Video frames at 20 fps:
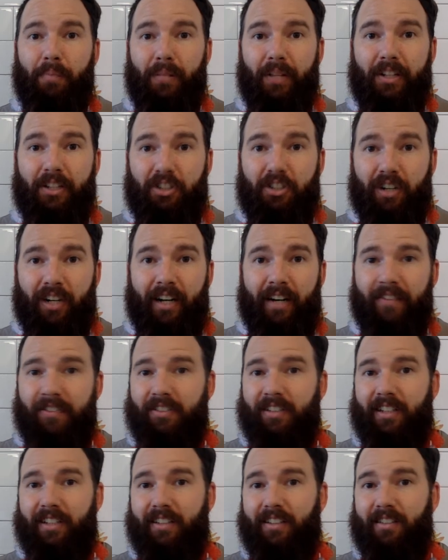blood
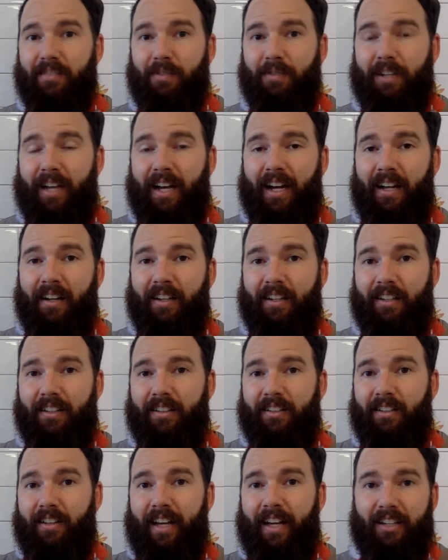drives like we had
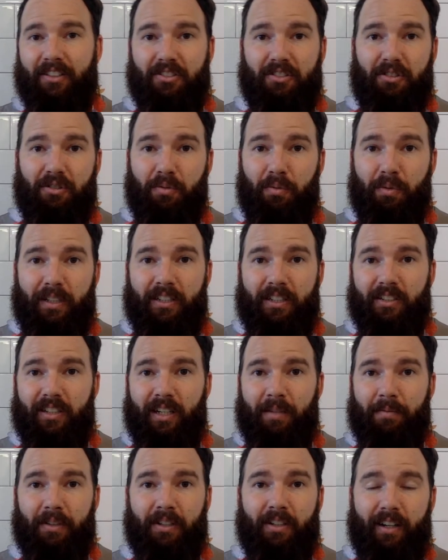the last 2 weeks
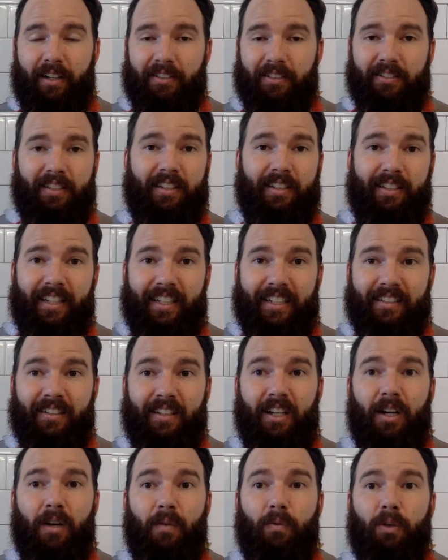at McCausland and Clayton,
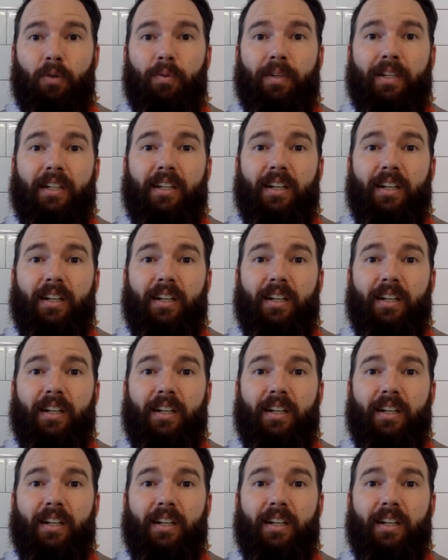where